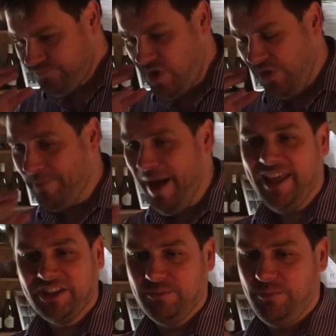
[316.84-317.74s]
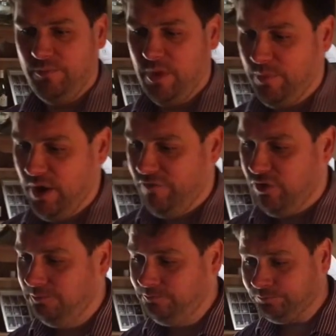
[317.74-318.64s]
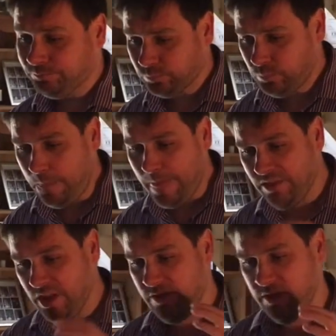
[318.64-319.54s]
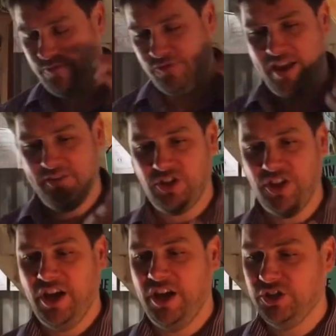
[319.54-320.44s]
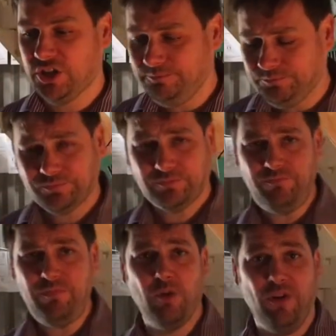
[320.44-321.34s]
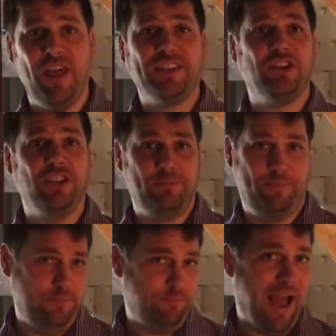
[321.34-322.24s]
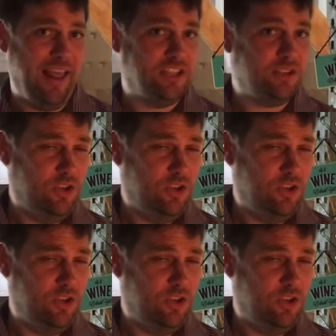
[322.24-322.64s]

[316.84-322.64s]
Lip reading: On the palate, it's beautiful. The flavours on the nose are reflected on the palate.